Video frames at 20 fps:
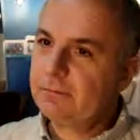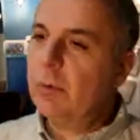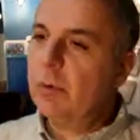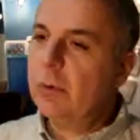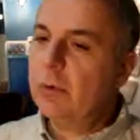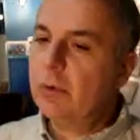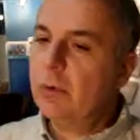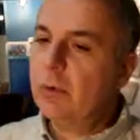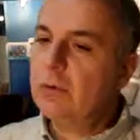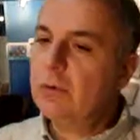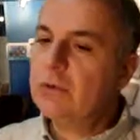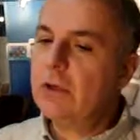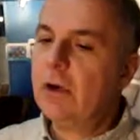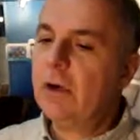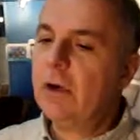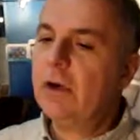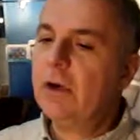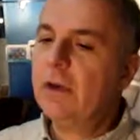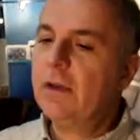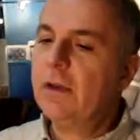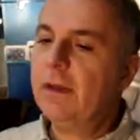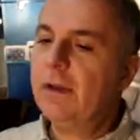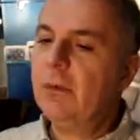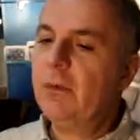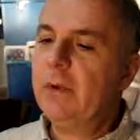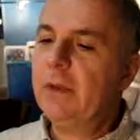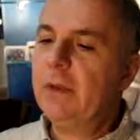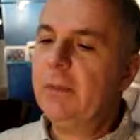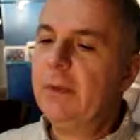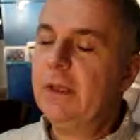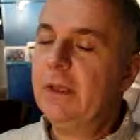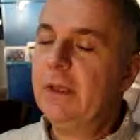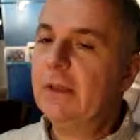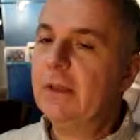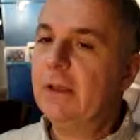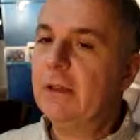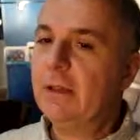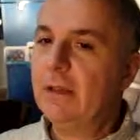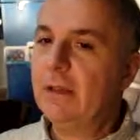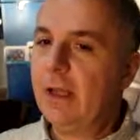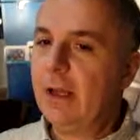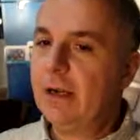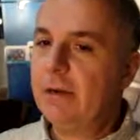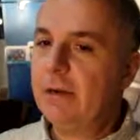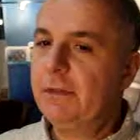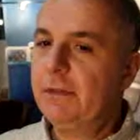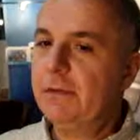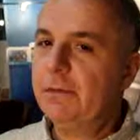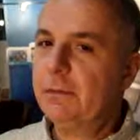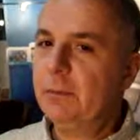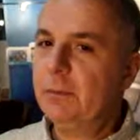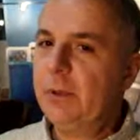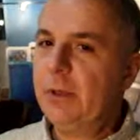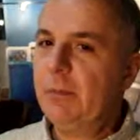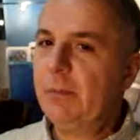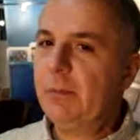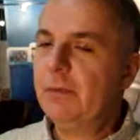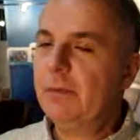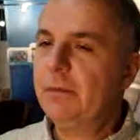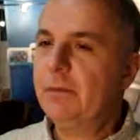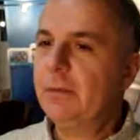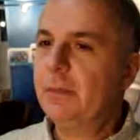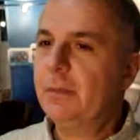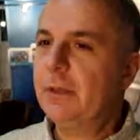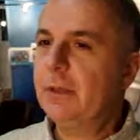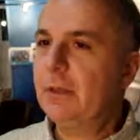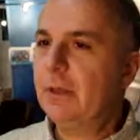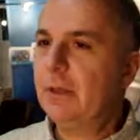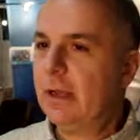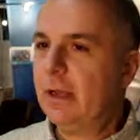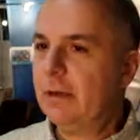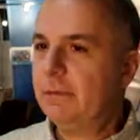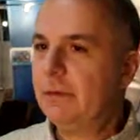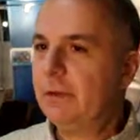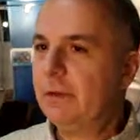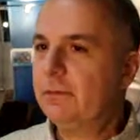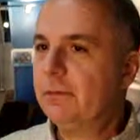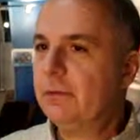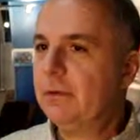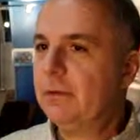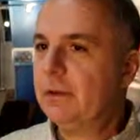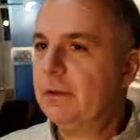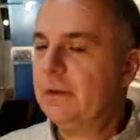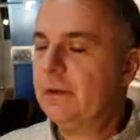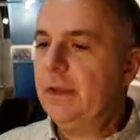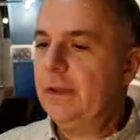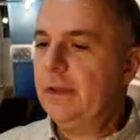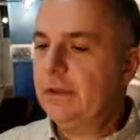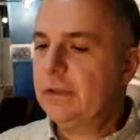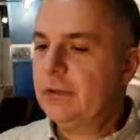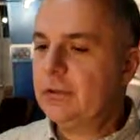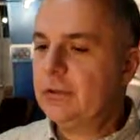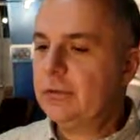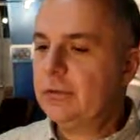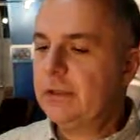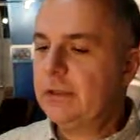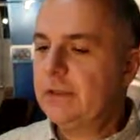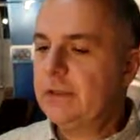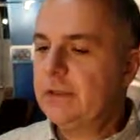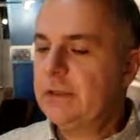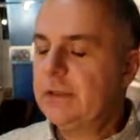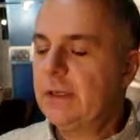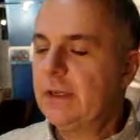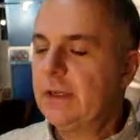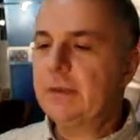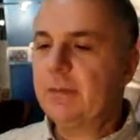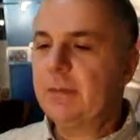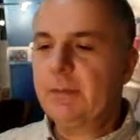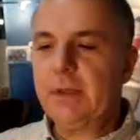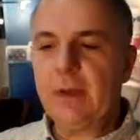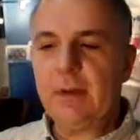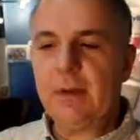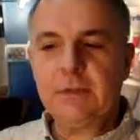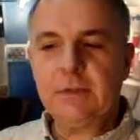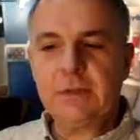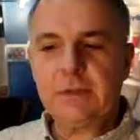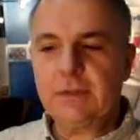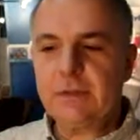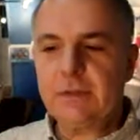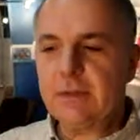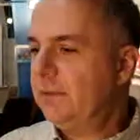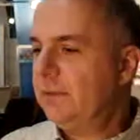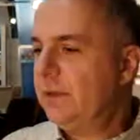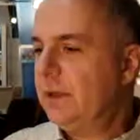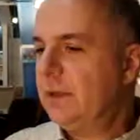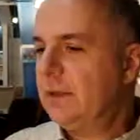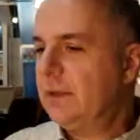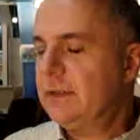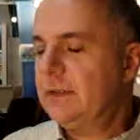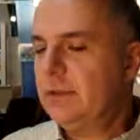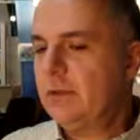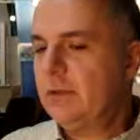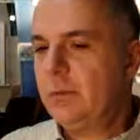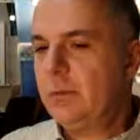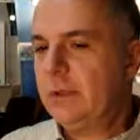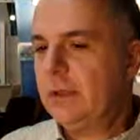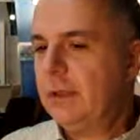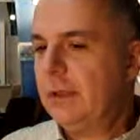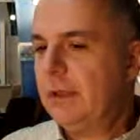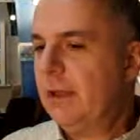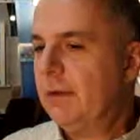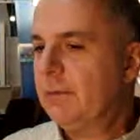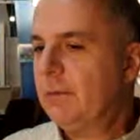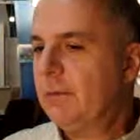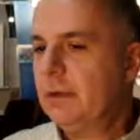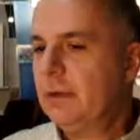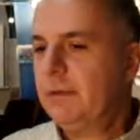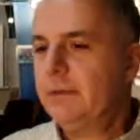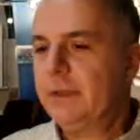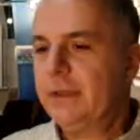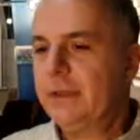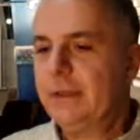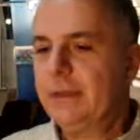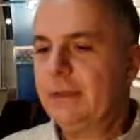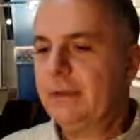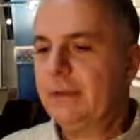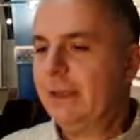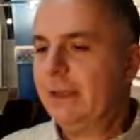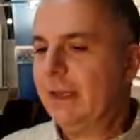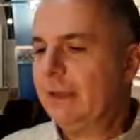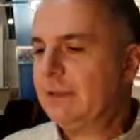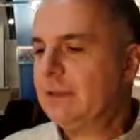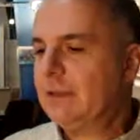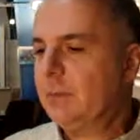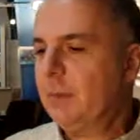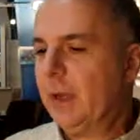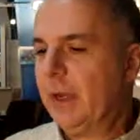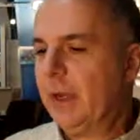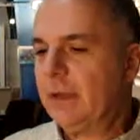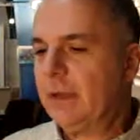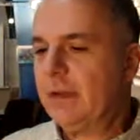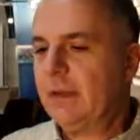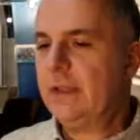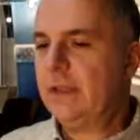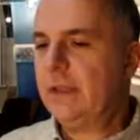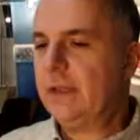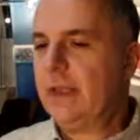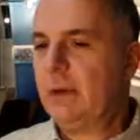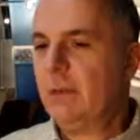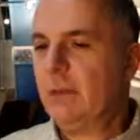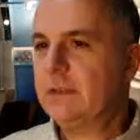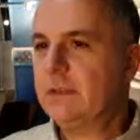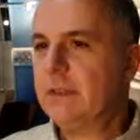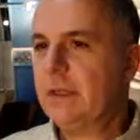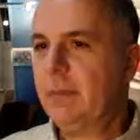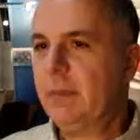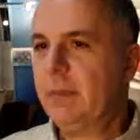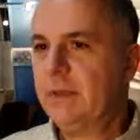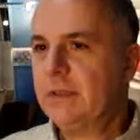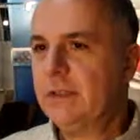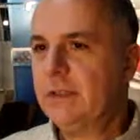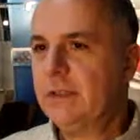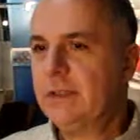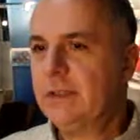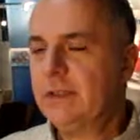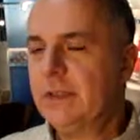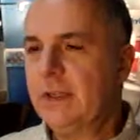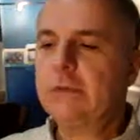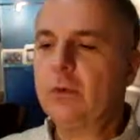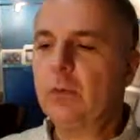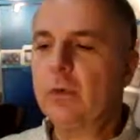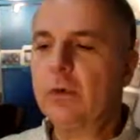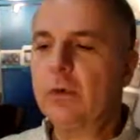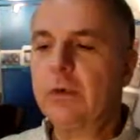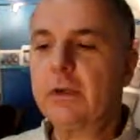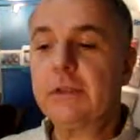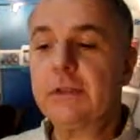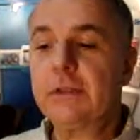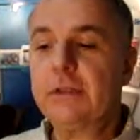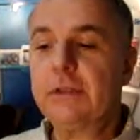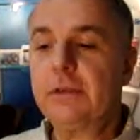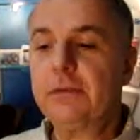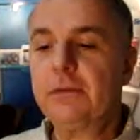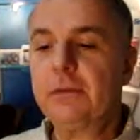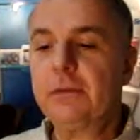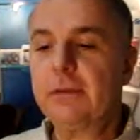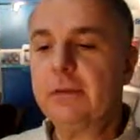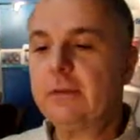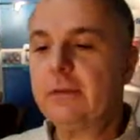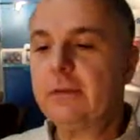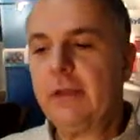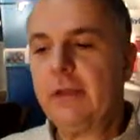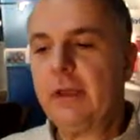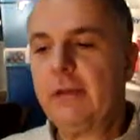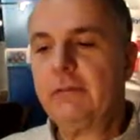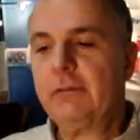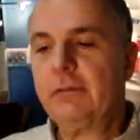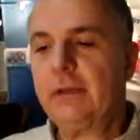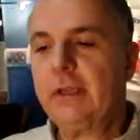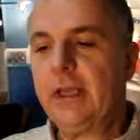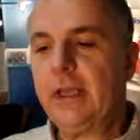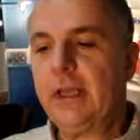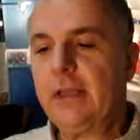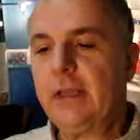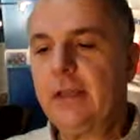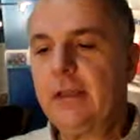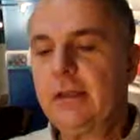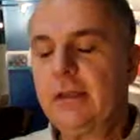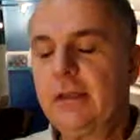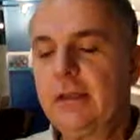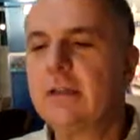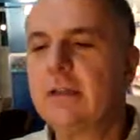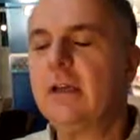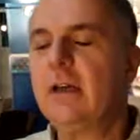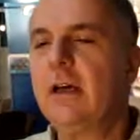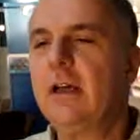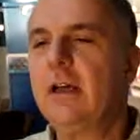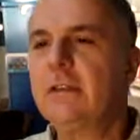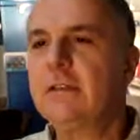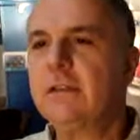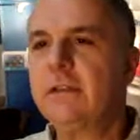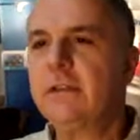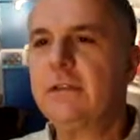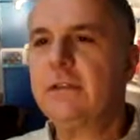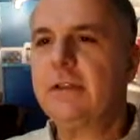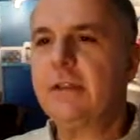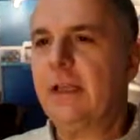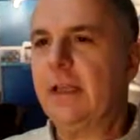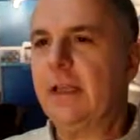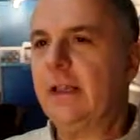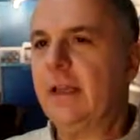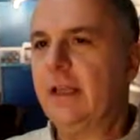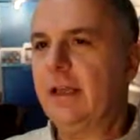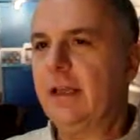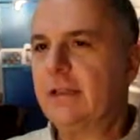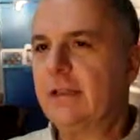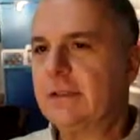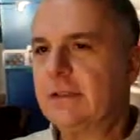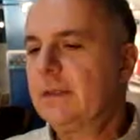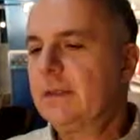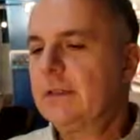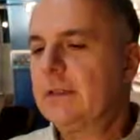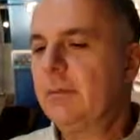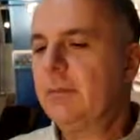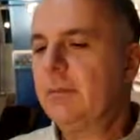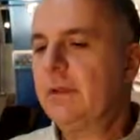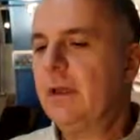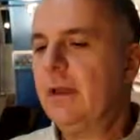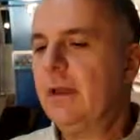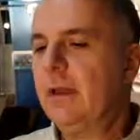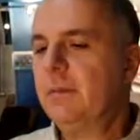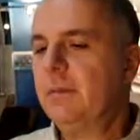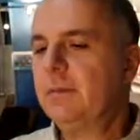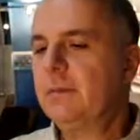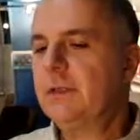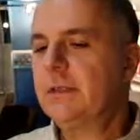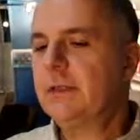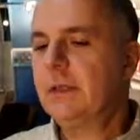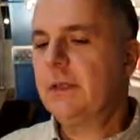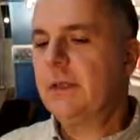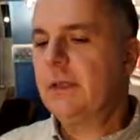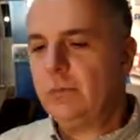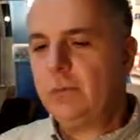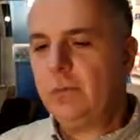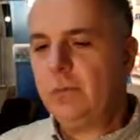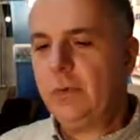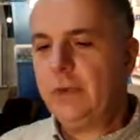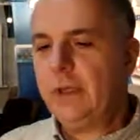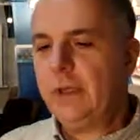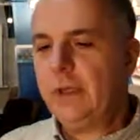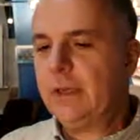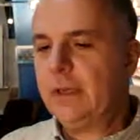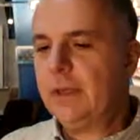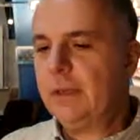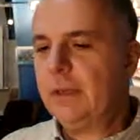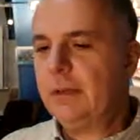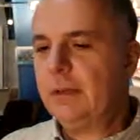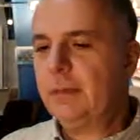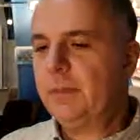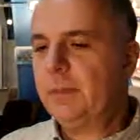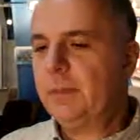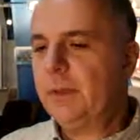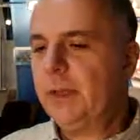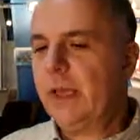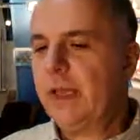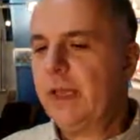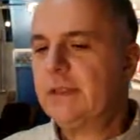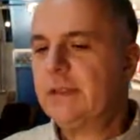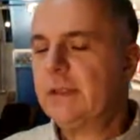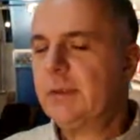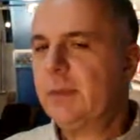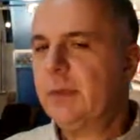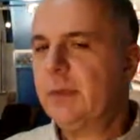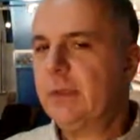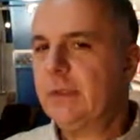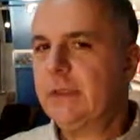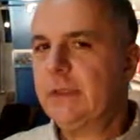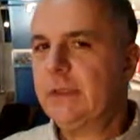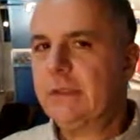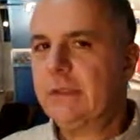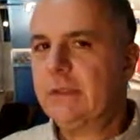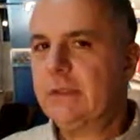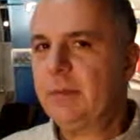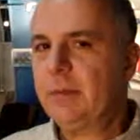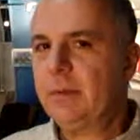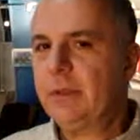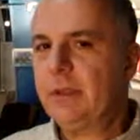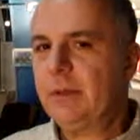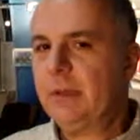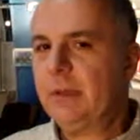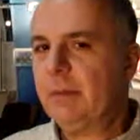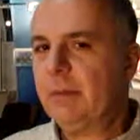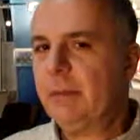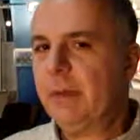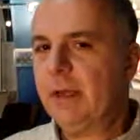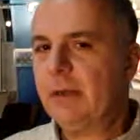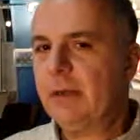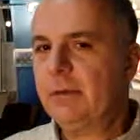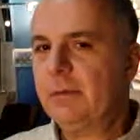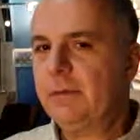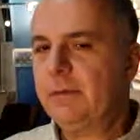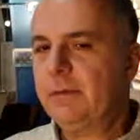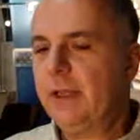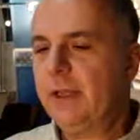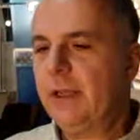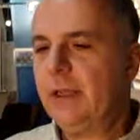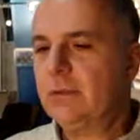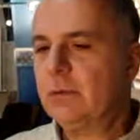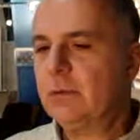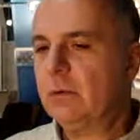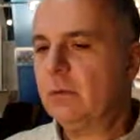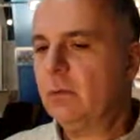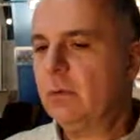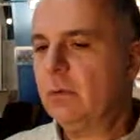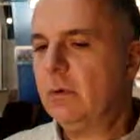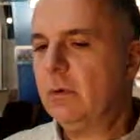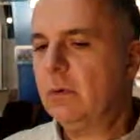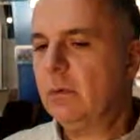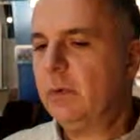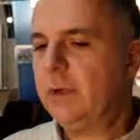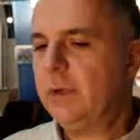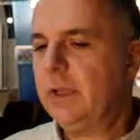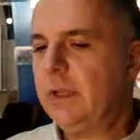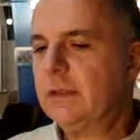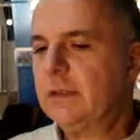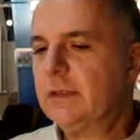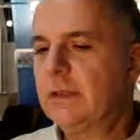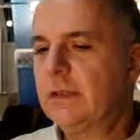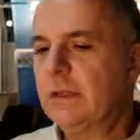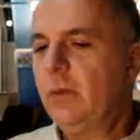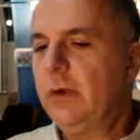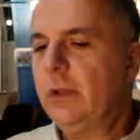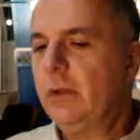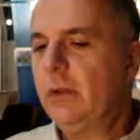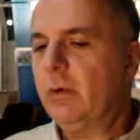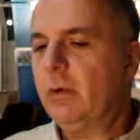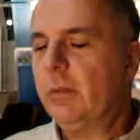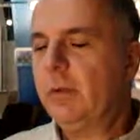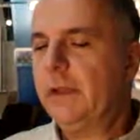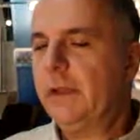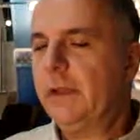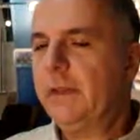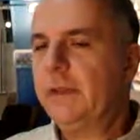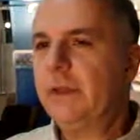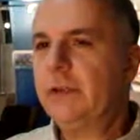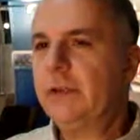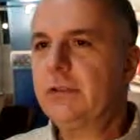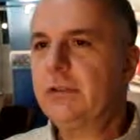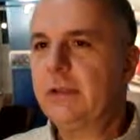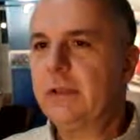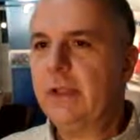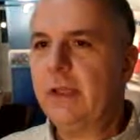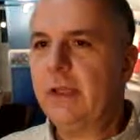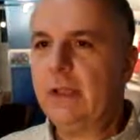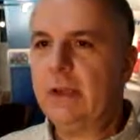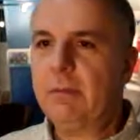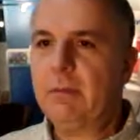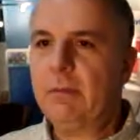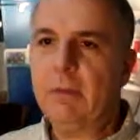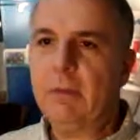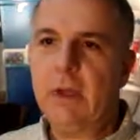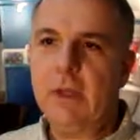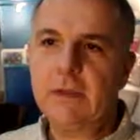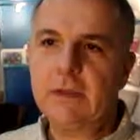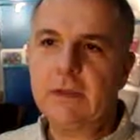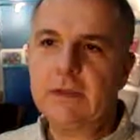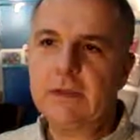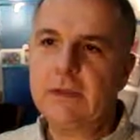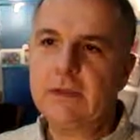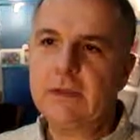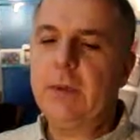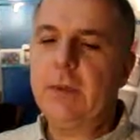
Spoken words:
Pros are that we meet a lot of different people from a lot of different industries, sometimes fields you would never even expect that was a business. The work is different every day. The cons are the deadlines. Sometimes we can be asked to build an exhibit in a matter of days or weeks when normally they should take months.